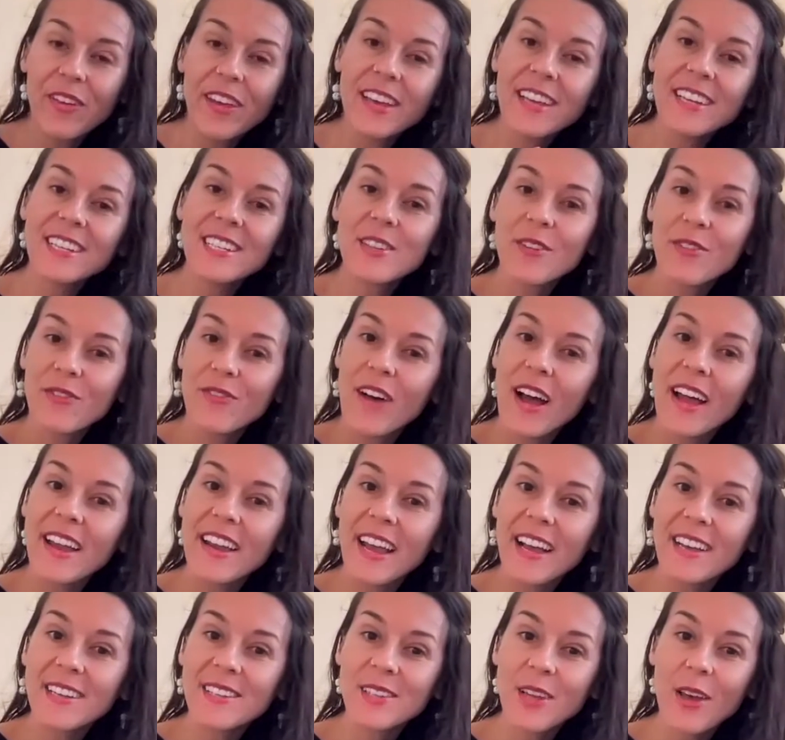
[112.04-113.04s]
finger to find
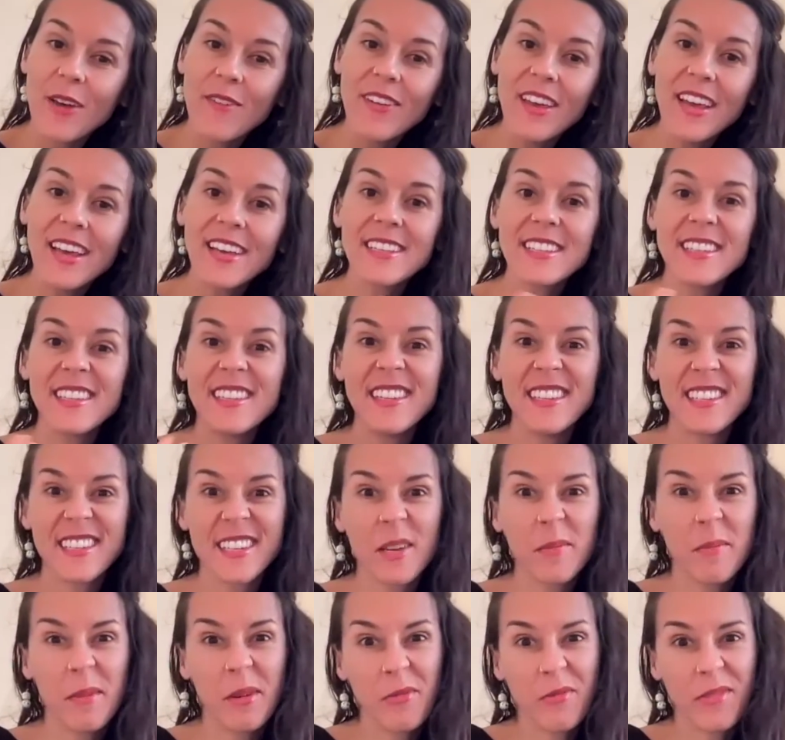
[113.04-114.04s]
our cervix, and this
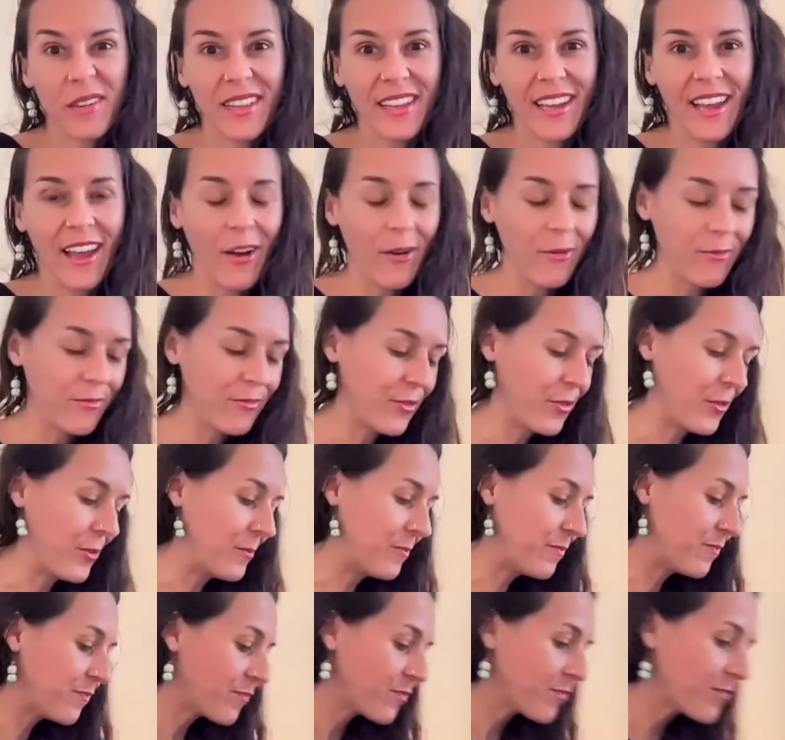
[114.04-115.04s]
can be really helpful.